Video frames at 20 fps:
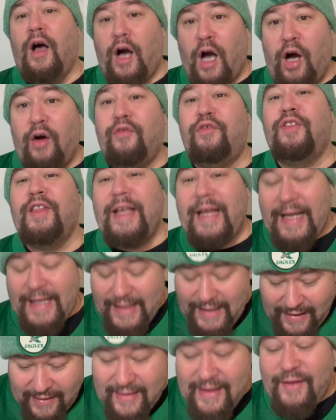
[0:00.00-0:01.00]
of
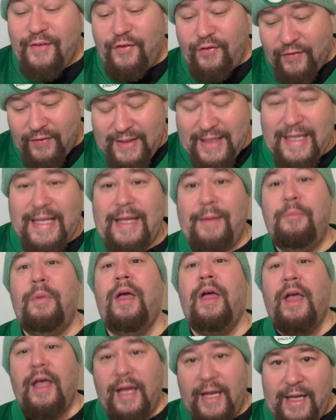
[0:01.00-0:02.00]
leading this team
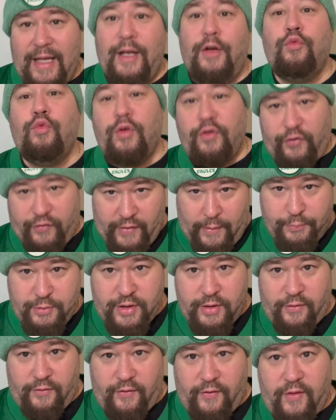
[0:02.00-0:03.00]
in
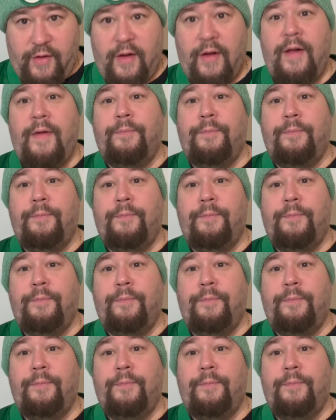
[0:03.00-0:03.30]
receptions.